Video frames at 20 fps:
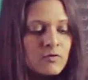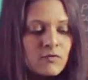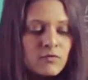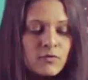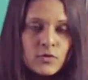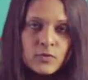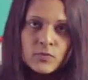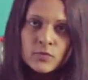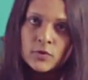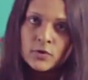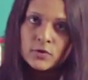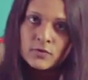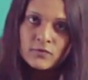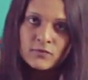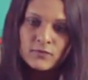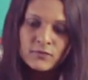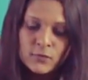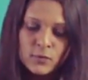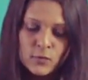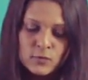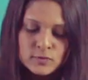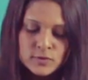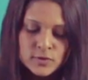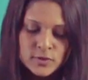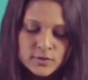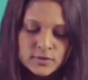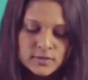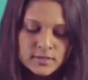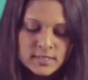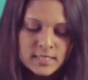from the
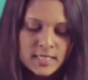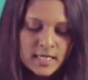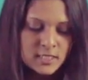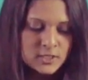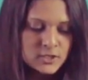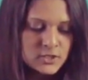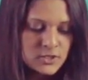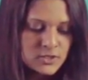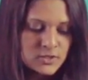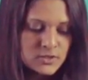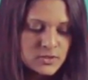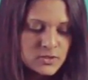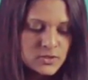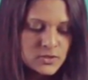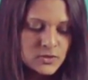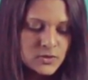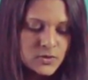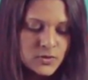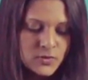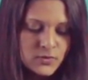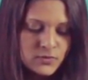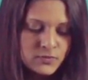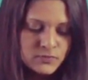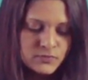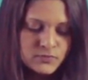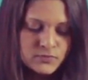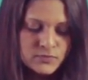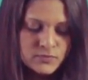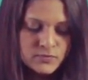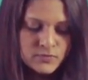frozen section. So
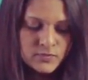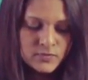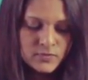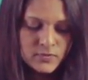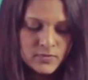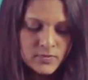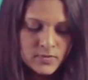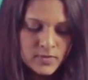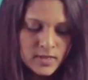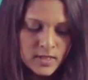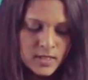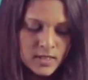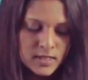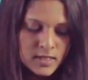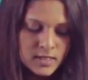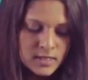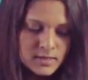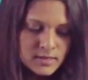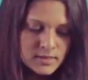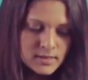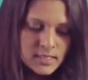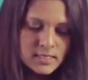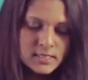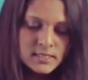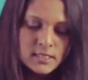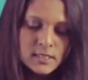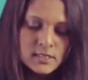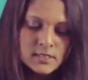these are